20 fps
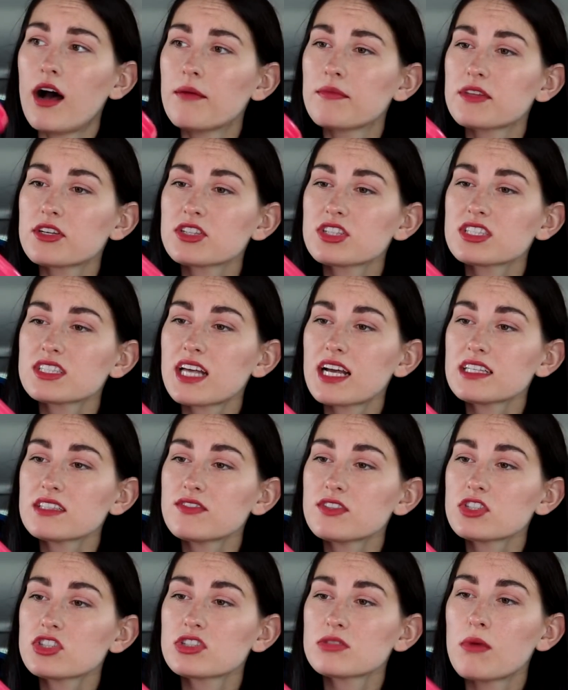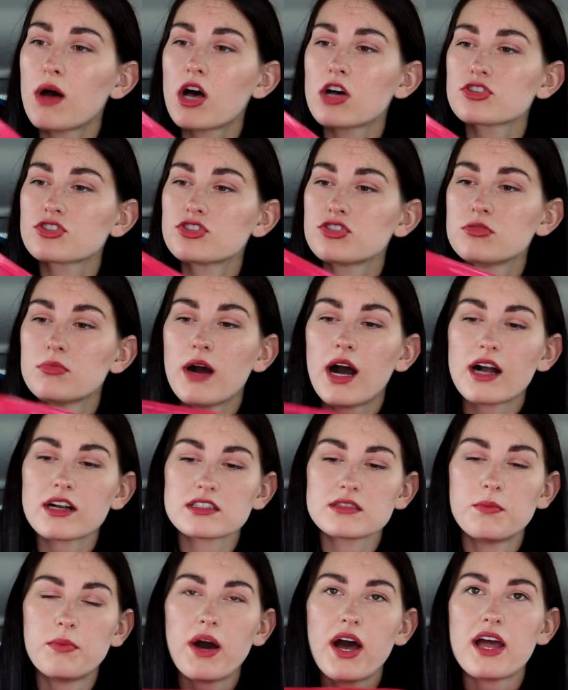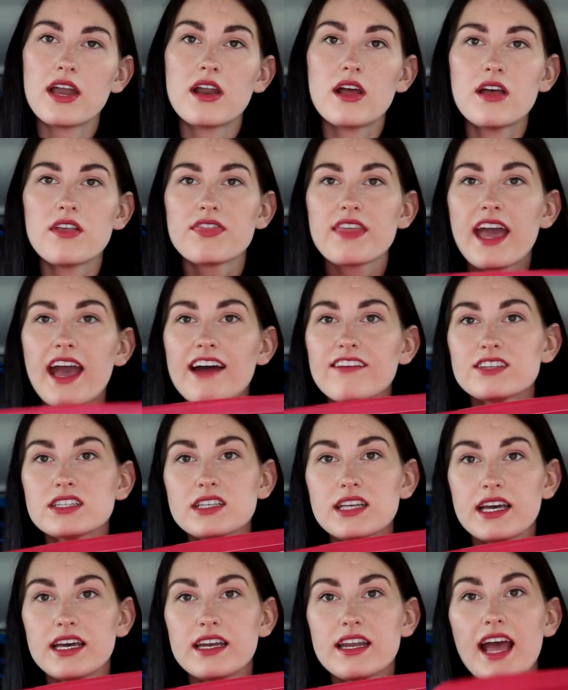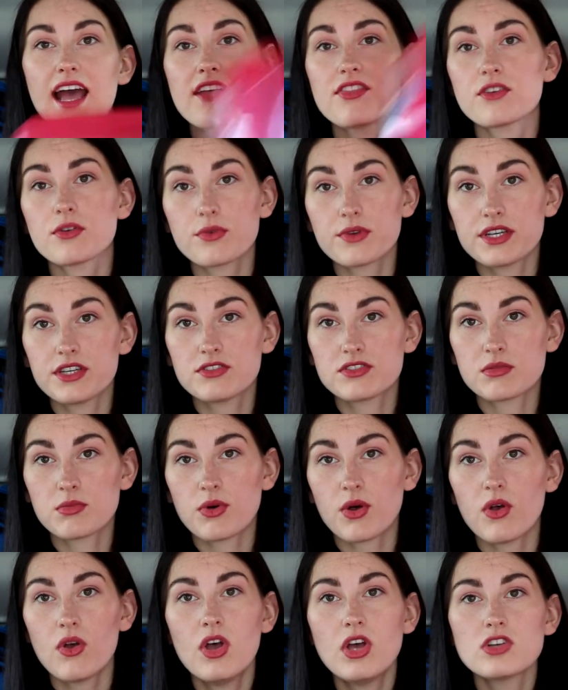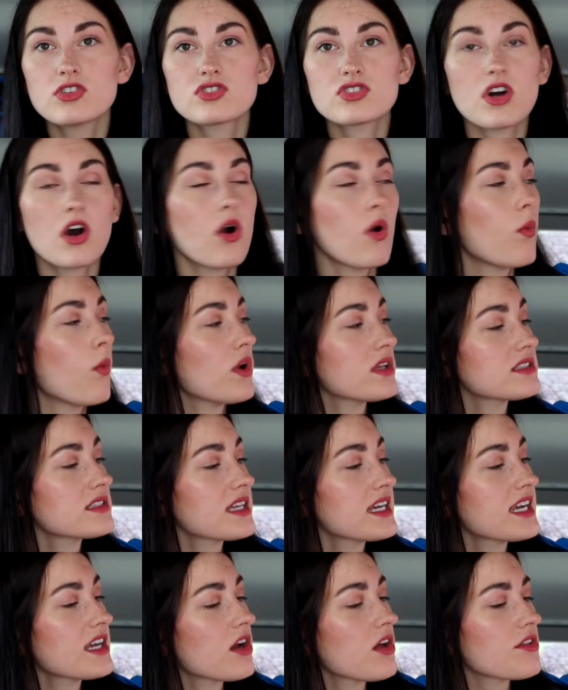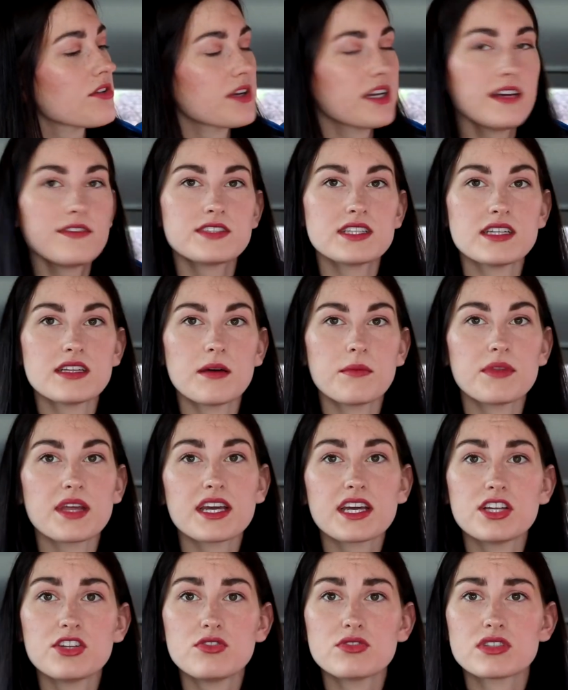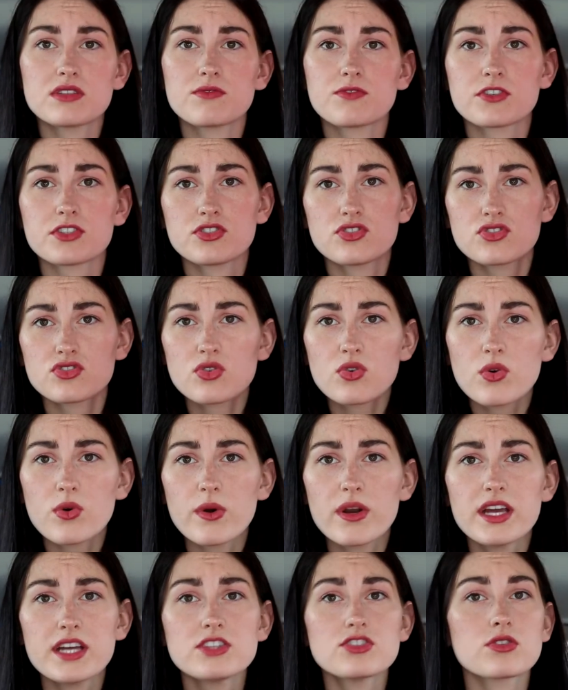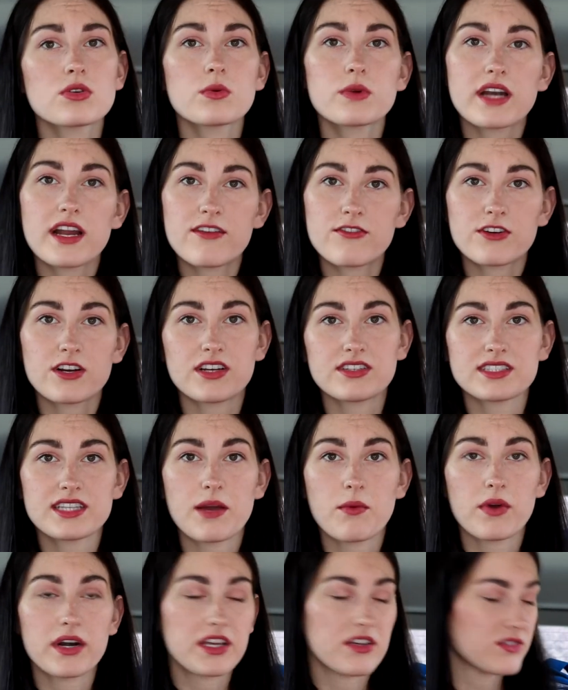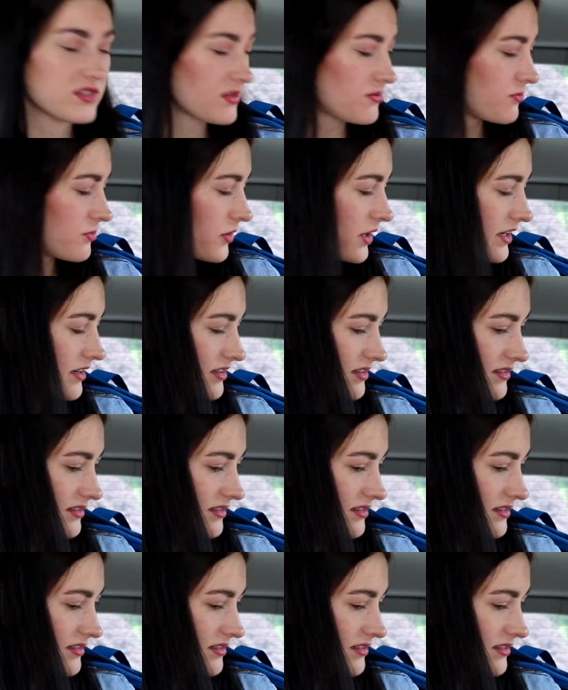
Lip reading: They're the size of a small shoebox, but they have a lid and they're reusable. So once they get all their gifts in them, they can use them for storage or whatever else they want to use them for.